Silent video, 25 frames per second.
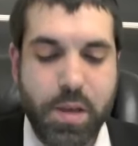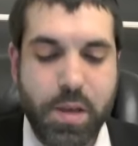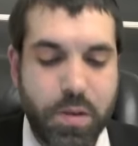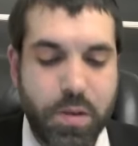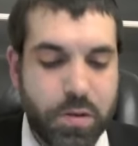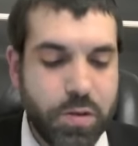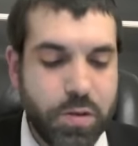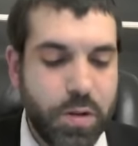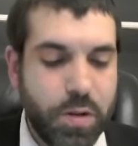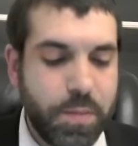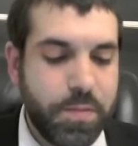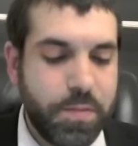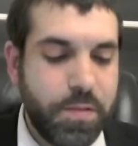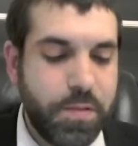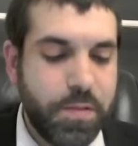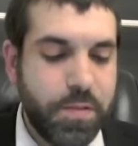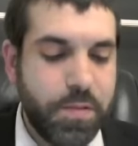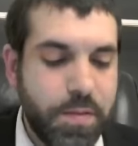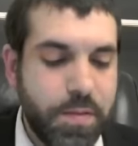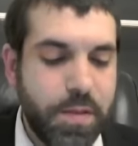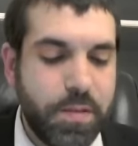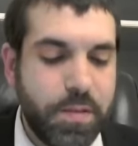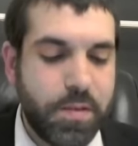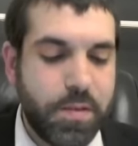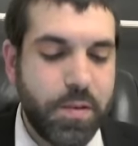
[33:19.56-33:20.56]
You shall
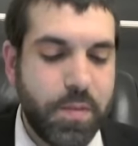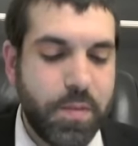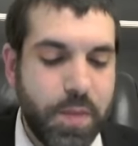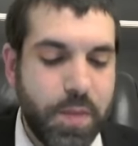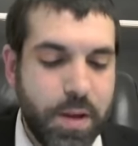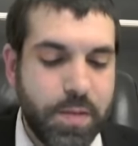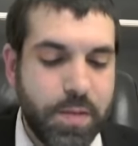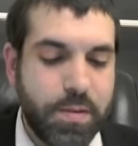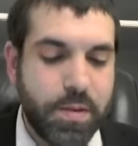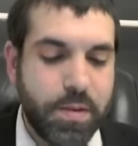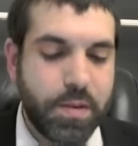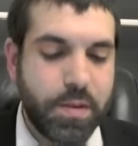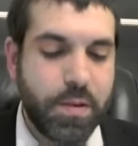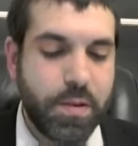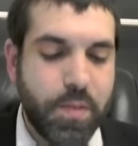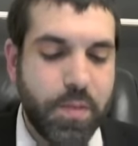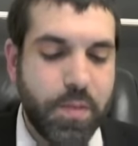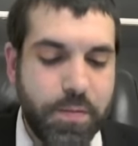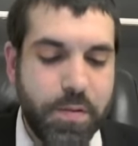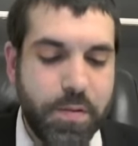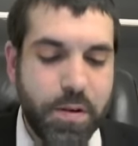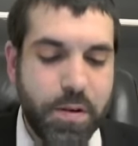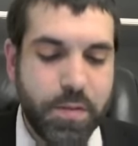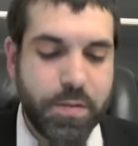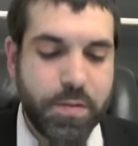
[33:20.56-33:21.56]
observe this decree as a decree
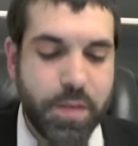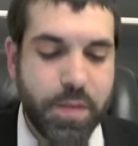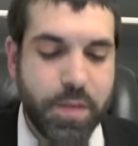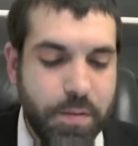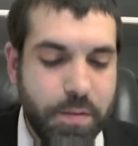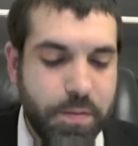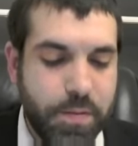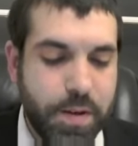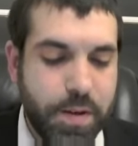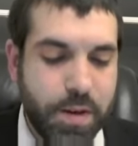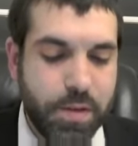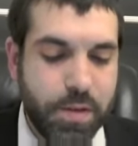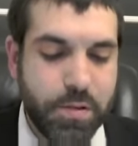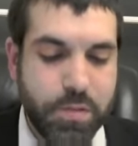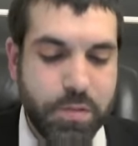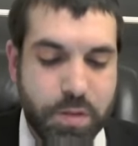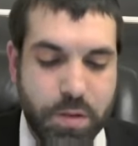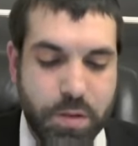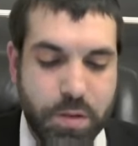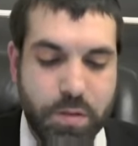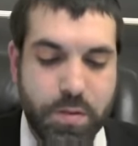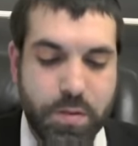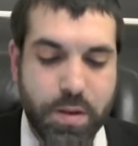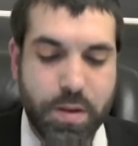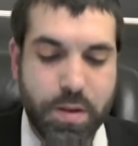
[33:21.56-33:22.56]
for yourself and your
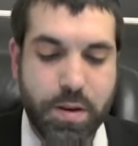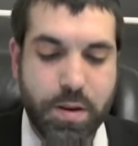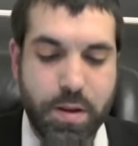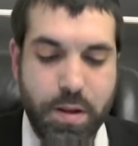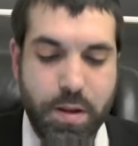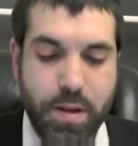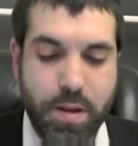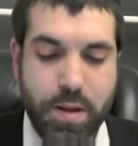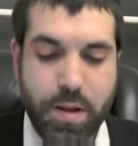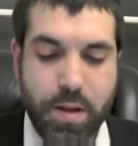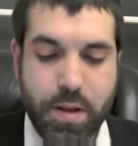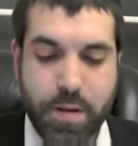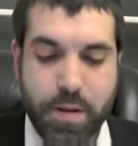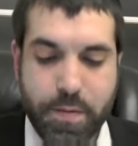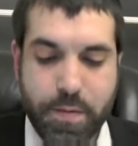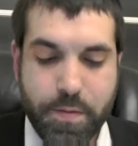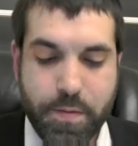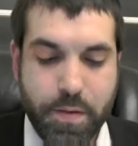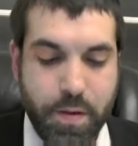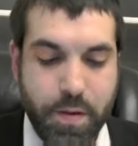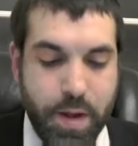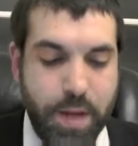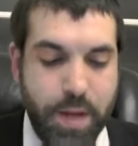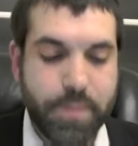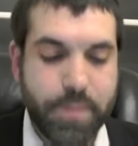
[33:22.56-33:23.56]
children
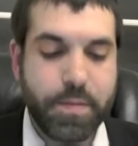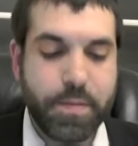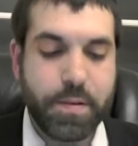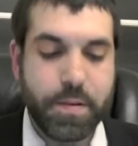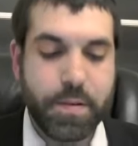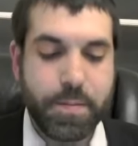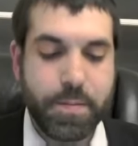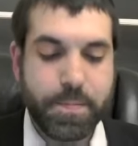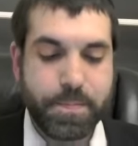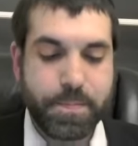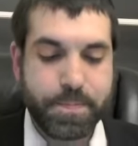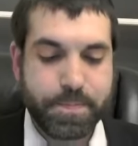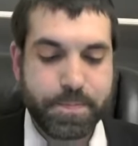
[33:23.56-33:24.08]
forever.